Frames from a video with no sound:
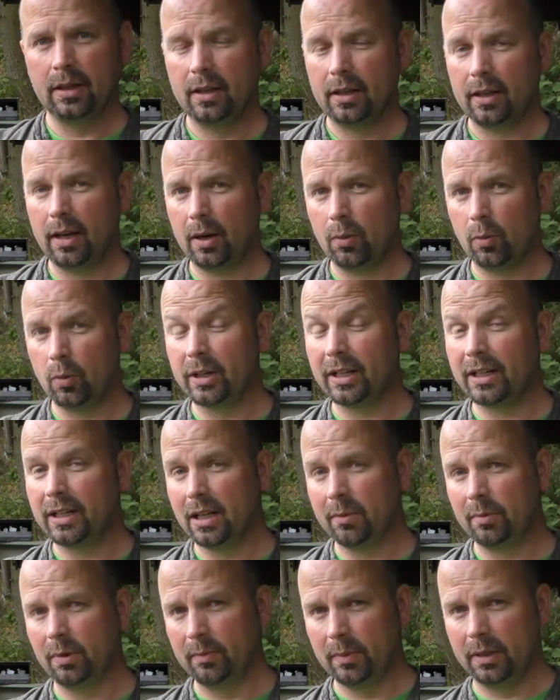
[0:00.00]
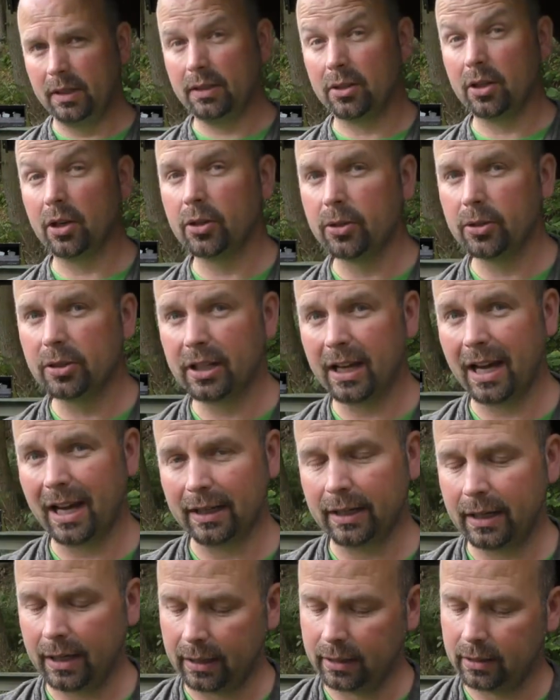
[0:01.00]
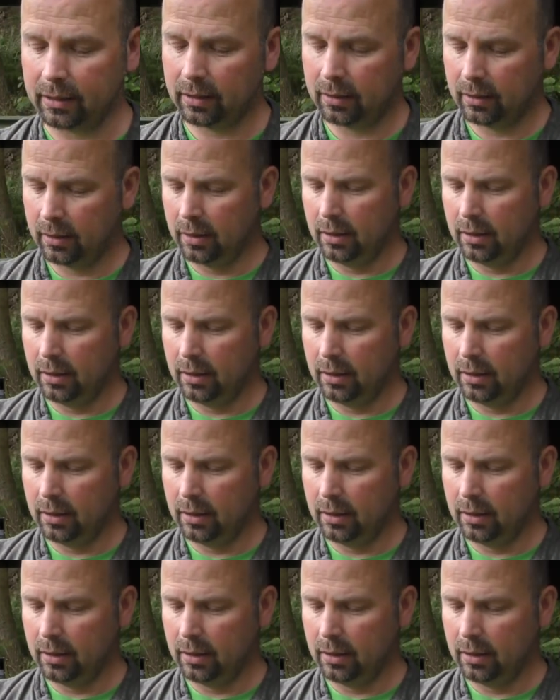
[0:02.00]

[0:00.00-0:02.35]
that would enable me to hunt at night.